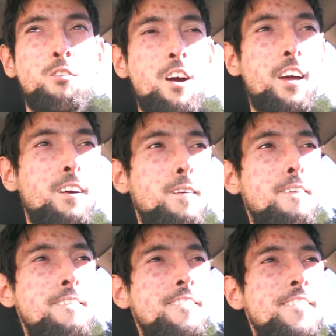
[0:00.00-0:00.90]
right?
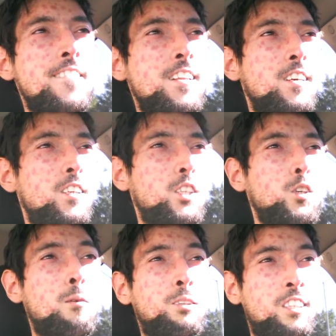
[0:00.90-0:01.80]

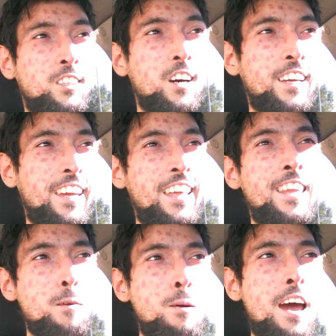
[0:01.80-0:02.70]
So I'm stuck in
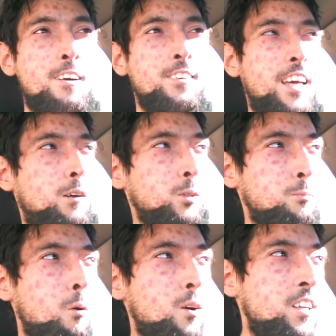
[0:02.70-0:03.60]
that pattern that I was
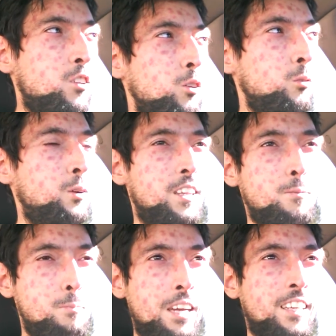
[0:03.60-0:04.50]
born into
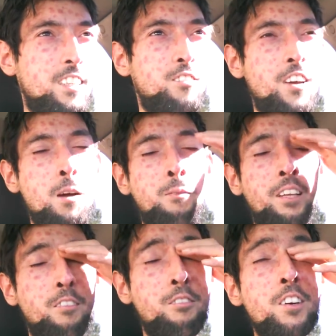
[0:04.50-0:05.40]
with being in this family
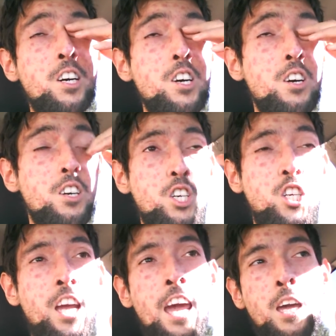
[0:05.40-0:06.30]
of
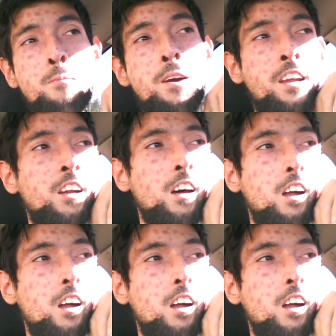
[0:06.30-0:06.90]
shame and